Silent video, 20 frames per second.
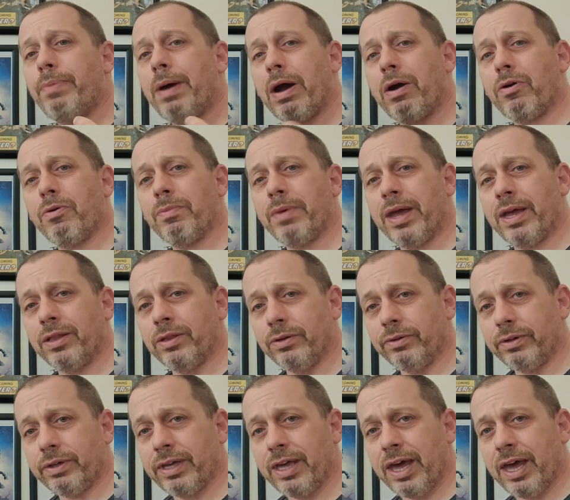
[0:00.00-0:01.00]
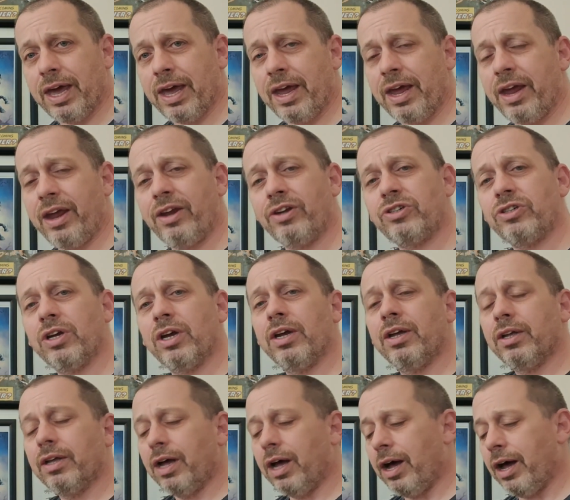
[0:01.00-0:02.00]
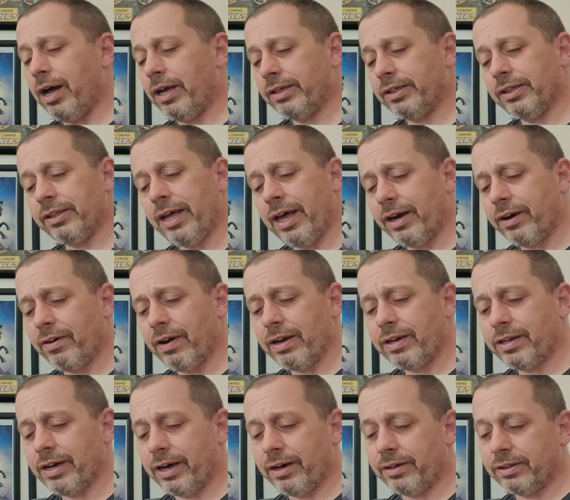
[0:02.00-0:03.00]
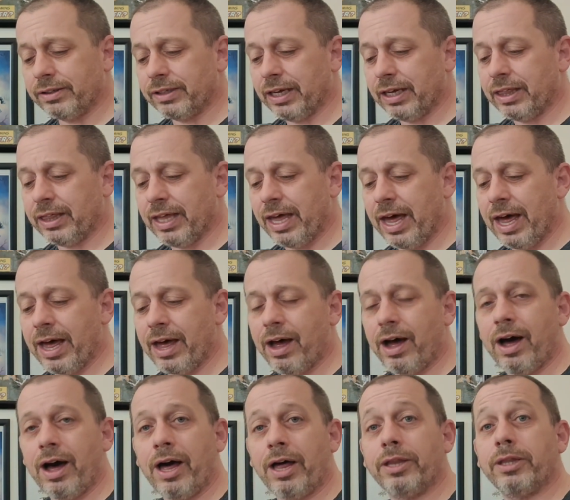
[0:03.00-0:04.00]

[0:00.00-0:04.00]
Power Man Luke Cage, a lot of great titles like that.